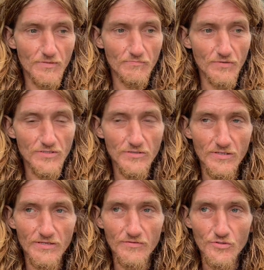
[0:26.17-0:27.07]

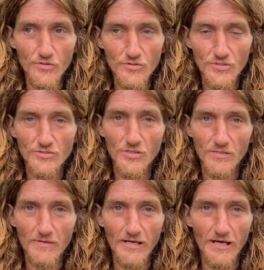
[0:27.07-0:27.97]
recently in the news they're talking
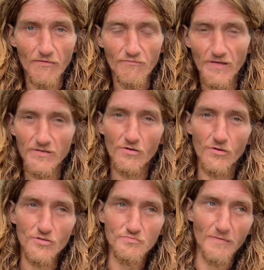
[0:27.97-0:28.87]
about how
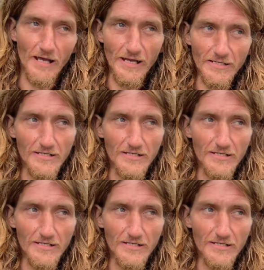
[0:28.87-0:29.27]
fentanyl is back.